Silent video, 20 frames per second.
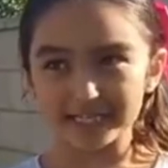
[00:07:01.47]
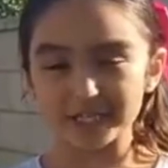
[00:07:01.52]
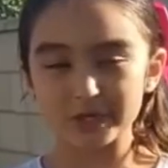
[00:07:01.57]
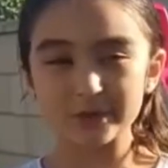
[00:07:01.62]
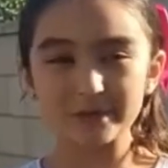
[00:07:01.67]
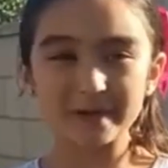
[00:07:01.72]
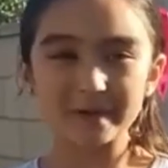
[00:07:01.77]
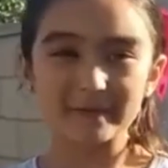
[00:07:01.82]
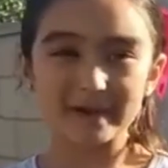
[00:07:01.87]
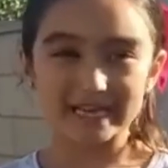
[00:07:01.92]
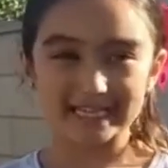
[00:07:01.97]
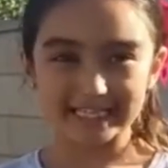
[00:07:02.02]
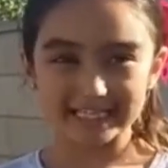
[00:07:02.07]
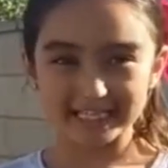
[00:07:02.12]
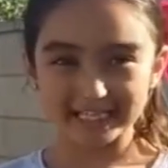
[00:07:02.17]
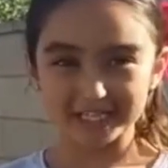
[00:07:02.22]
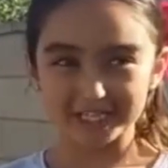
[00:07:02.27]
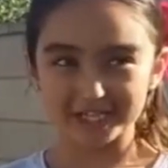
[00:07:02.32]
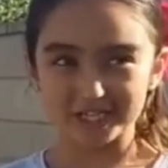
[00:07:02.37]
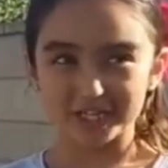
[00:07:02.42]
you being my
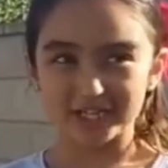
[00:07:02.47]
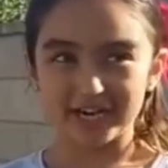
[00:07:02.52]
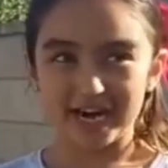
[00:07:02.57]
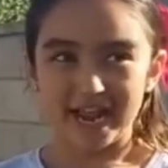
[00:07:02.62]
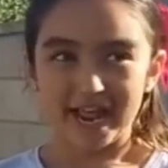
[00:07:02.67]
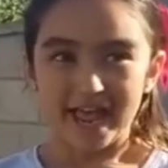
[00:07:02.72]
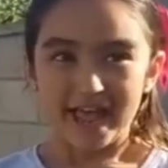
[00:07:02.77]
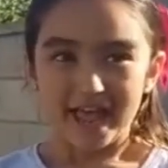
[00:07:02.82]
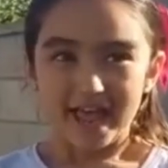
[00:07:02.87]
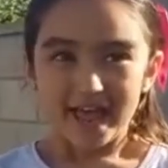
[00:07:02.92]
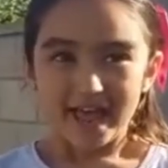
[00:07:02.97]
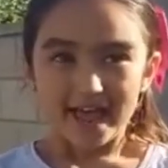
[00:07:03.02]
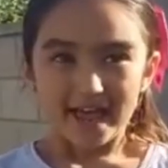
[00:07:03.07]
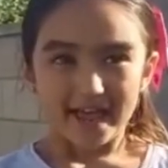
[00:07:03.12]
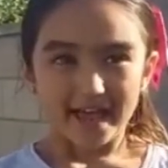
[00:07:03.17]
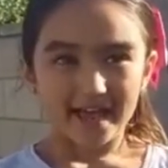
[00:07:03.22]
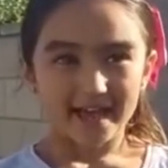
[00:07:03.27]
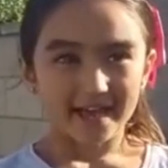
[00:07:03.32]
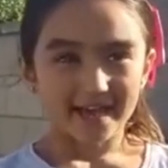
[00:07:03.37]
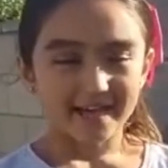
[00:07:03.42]
teacher.
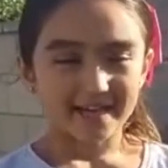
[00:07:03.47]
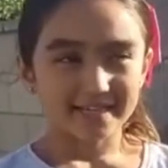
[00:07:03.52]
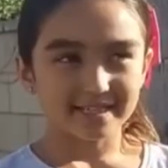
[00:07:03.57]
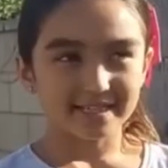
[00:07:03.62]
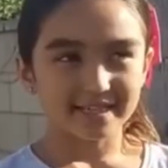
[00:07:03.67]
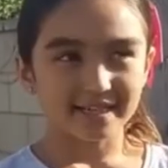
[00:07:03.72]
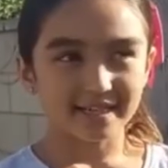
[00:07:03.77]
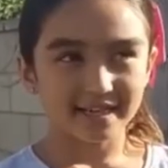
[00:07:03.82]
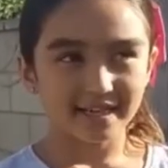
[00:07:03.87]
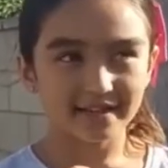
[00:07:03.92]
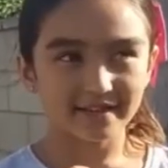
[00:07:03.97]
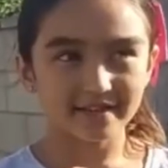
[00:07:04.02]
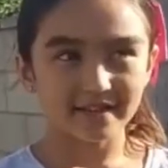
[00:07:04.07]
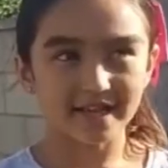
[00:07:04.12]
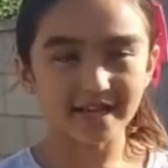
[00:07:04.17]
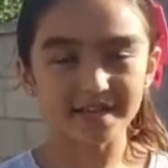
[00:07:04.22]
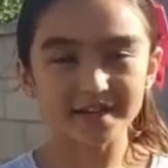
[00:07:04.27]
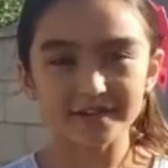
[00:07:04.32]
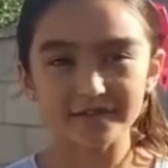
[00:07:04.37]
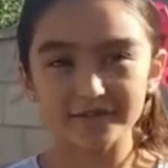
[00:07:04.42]
And
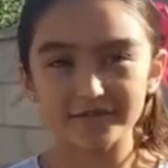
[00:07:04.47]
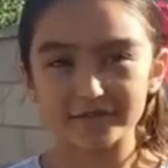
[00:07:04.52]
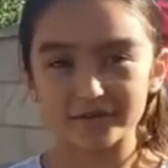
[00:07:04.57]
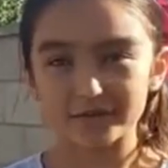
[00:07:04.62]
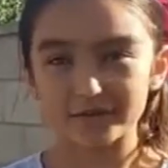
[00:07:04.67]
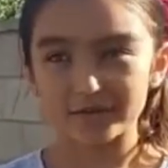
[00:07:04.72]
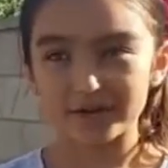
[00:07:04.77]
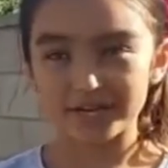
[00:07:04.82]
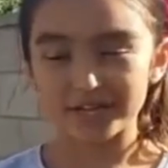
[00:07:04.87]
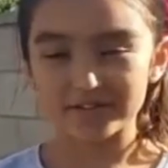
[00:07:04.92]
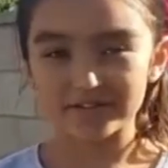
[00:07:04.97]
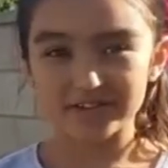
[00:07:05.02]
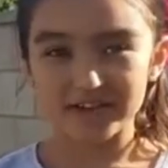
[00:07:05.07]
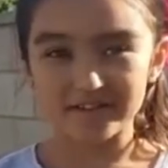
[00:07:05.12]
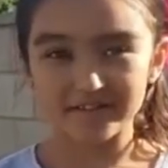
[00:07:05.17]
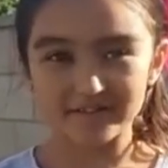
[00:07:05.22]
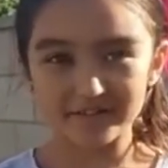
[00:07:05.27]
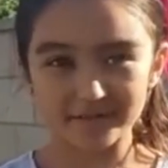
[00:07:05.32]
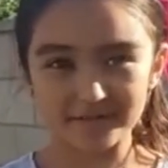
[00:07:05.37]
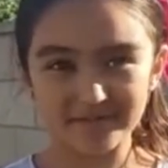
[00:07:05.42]
thank you for what you've
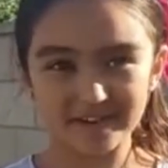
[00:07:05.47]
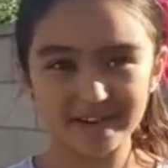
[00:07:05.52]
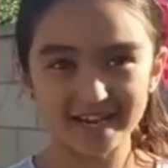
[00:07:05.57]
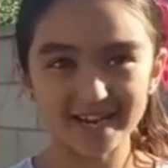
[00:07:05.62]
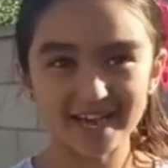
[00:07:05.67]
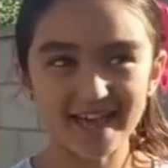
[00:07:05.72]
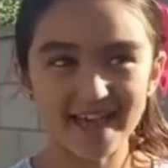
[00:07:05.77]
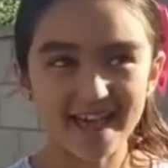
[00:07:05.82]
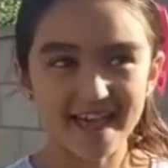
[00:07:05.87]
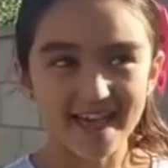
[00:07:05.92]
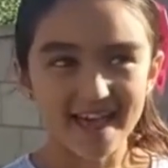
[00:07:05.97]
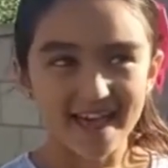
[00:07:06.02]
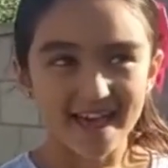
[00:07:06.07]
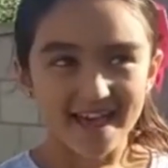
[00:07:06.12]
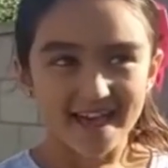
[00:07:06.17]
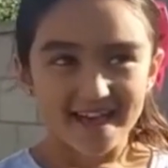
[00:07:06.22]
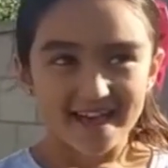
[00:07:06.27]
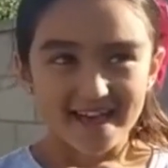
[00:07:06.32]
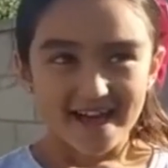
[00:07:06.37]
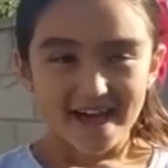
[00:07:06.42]
done for me.
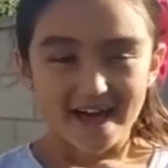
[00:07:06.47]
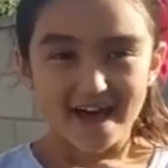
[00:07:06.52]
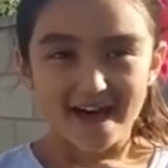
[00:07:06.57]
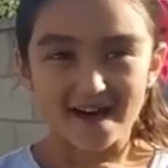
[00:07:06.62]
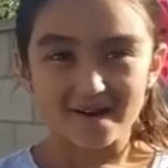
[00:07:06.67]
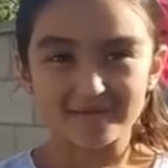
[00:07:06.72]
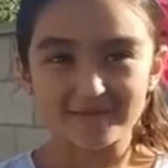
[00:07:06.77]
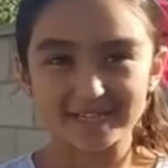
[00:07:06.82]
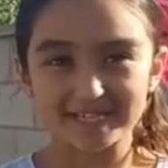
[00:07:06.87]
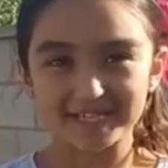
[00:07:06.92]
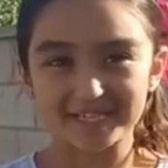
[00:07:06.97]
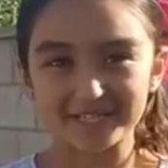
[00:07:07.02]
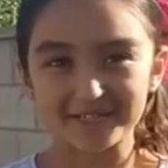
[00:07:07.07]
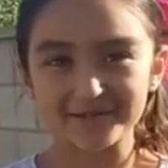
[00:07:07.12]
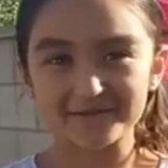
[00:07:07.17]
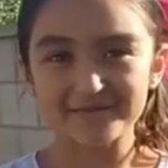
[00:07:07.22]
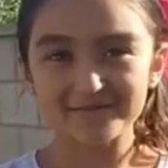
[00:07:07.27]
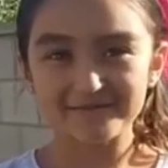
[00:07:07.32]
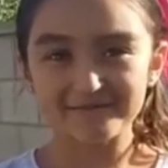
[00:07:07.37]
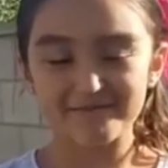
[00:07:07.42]
I'll miss
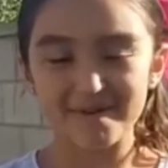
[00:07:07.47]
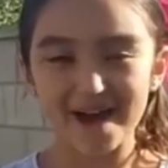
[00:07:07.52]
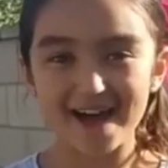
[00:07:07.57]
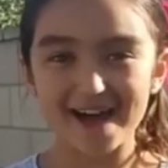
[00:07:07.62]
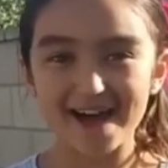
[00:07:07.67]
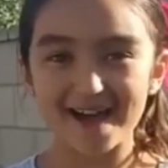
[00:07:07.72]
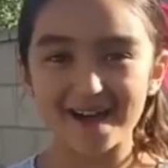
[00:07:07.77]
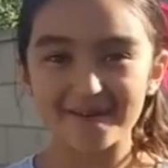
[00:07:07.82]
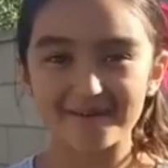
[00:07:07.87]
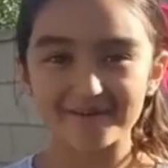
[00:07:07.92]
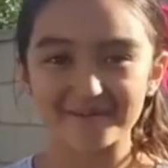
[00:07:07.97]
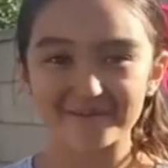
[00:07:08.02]
you. Bye.